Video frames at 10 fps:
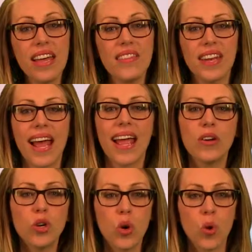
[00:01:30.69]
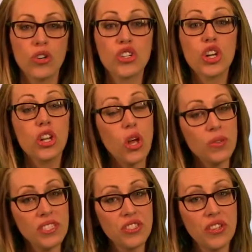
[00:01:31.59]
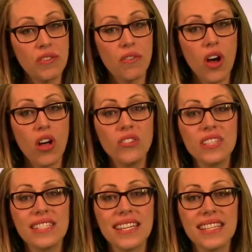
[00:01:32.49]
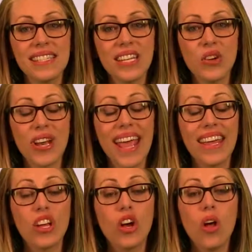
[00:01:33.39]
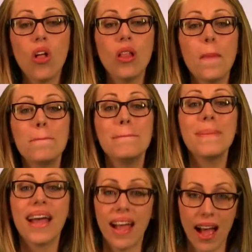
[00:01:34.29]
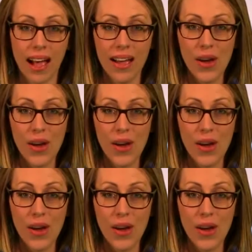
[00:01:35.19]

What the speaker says: in the Niagara Gorge closest to the falls is considered a gull mecca.